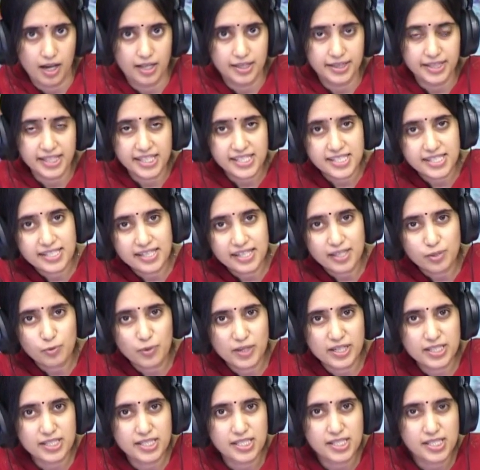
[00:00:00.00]
These three
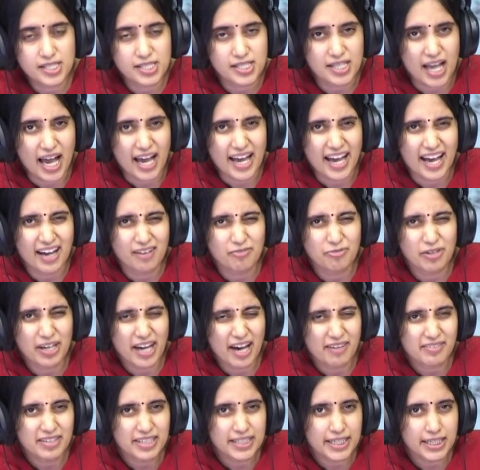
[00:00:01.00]
questions, ha we
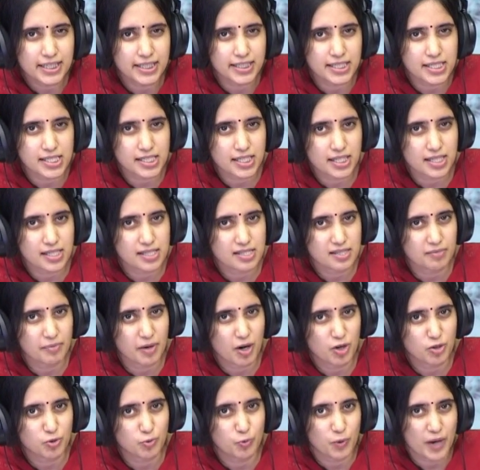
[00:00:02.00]
haven't yet discussed
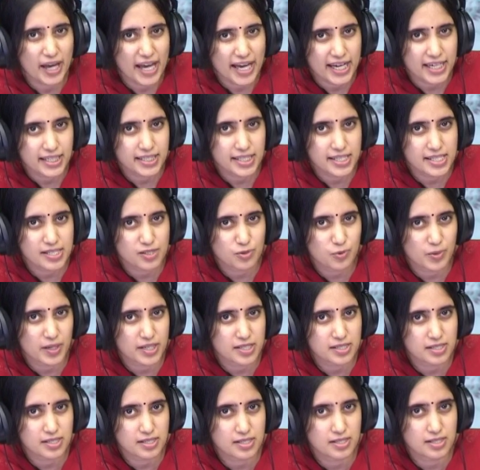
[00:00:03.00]
about where these
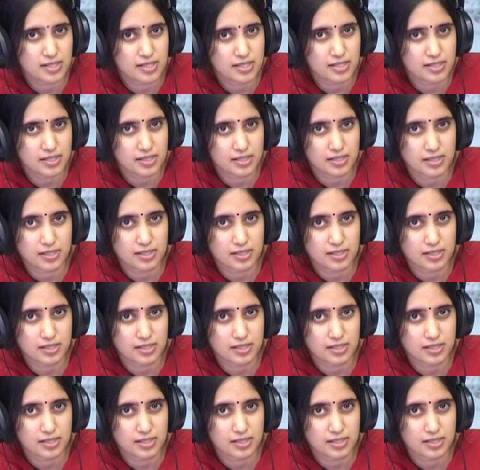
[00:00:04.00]
questions,